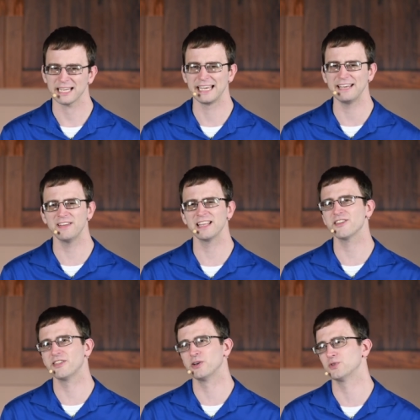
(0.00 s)
give
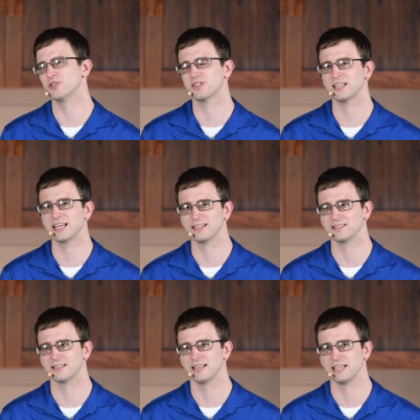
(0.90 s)
in to those
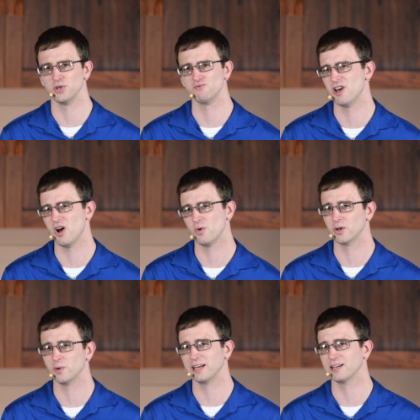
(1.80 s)
things that you know
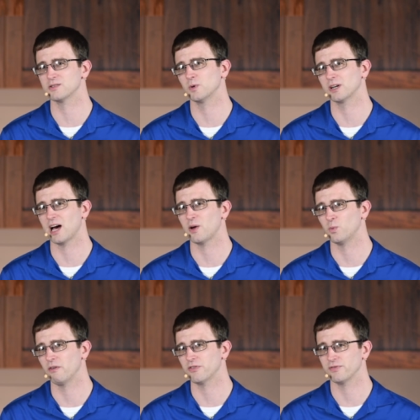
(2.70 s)
go against what God
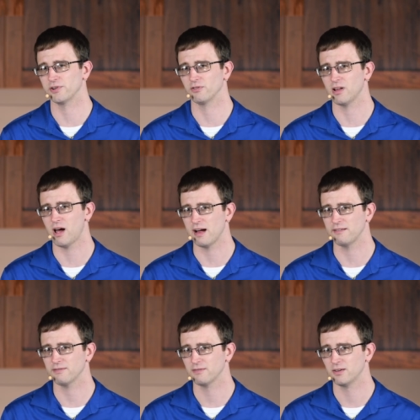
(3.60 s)
wants for your
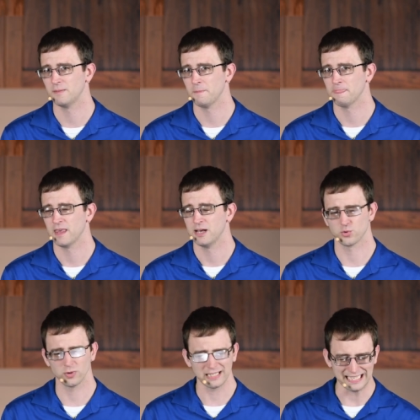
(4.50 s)
life.
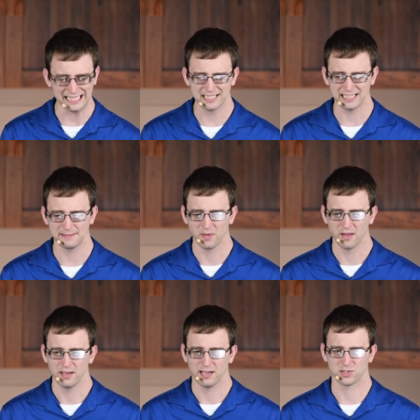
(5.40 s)
It's really easy,
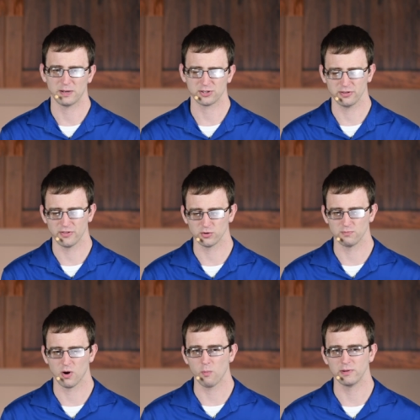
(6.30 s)
especially in
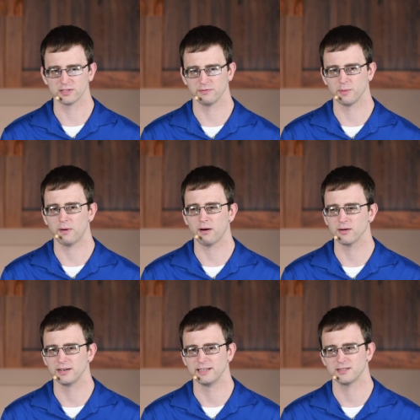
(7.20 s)
those moments of
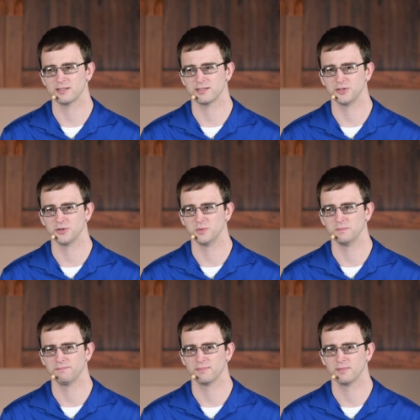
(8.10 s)
apartness,
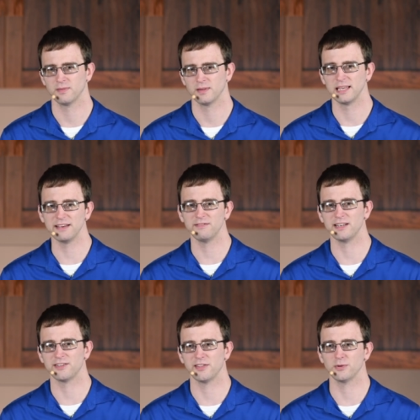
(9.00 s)
to give
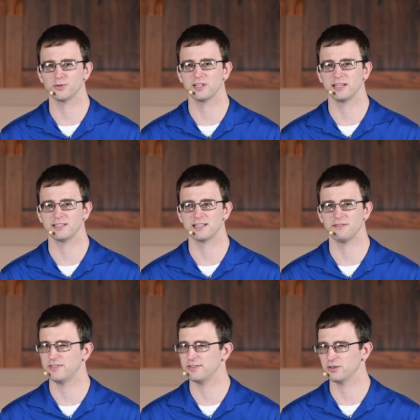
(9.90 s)
in to those things
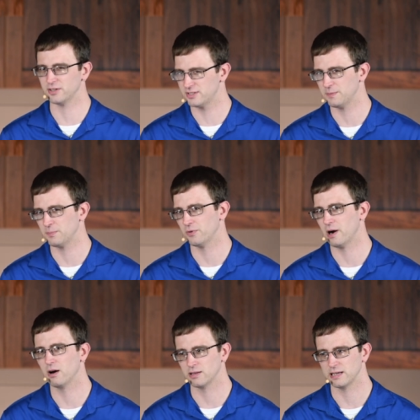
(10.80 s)
that feel good
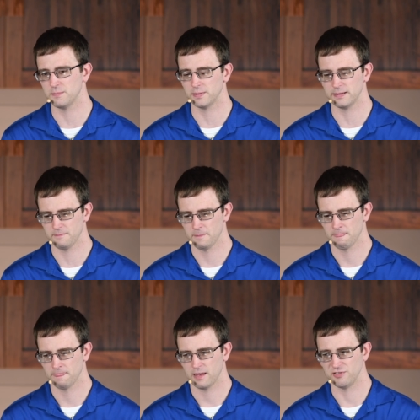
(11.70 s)
temporarily, but
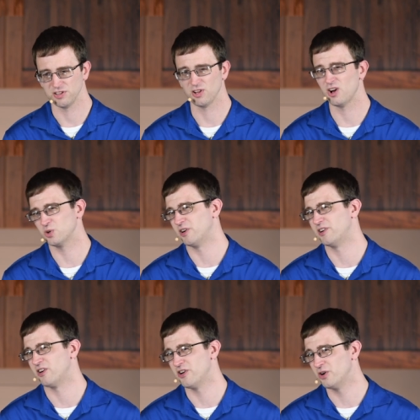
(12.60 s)
in the long
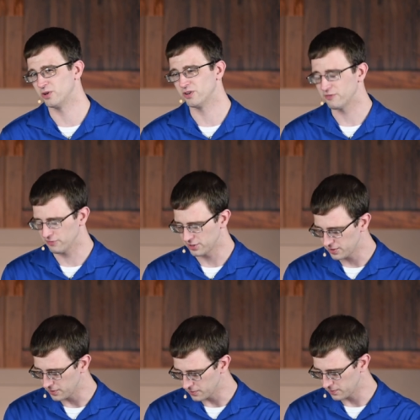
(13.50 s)
run are no good for
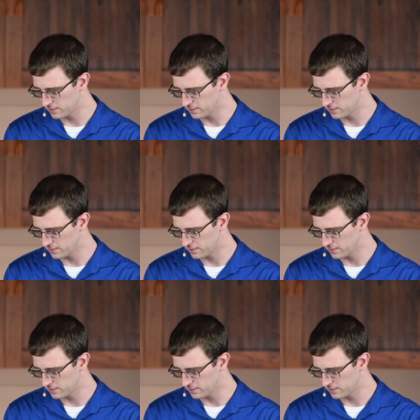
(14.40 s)
you.